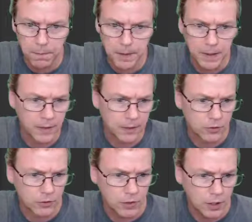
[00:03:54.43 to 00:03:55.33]
Yeah, that
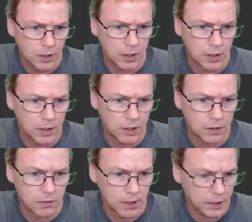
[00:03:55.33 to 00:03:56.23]
looks good.
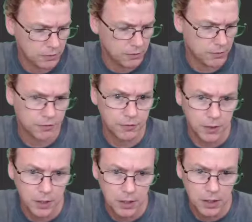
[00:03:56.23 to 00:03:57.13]
All right,
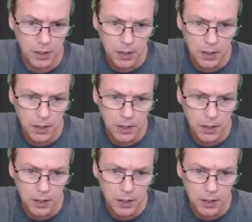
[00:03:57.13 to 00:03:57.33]
40.